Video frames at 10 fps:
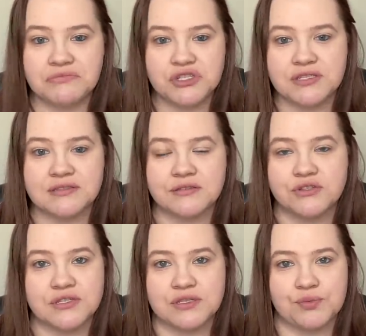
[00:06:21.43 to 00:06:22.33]
just,
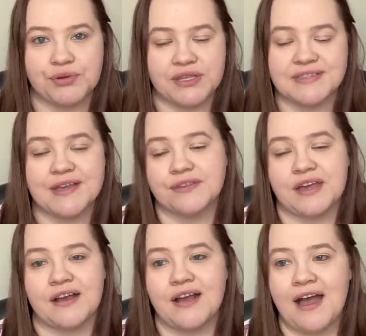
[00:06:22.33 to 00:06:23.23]
just to put this out
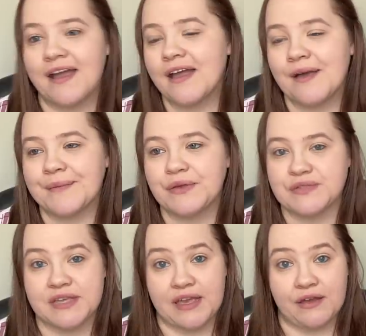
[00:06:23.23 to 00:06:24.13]
there, I am
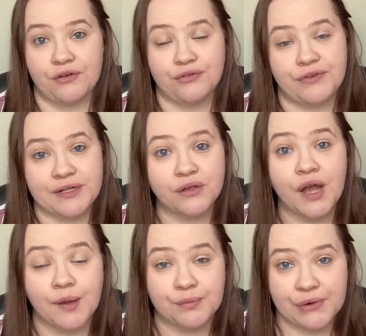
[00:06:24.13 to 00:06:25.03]
using Final
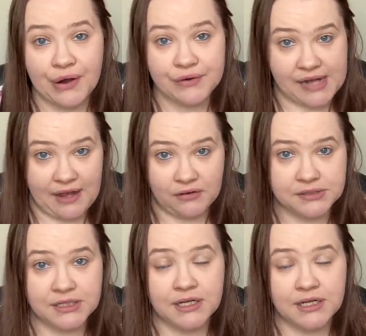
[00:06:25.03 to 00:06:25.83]
Cut Pro now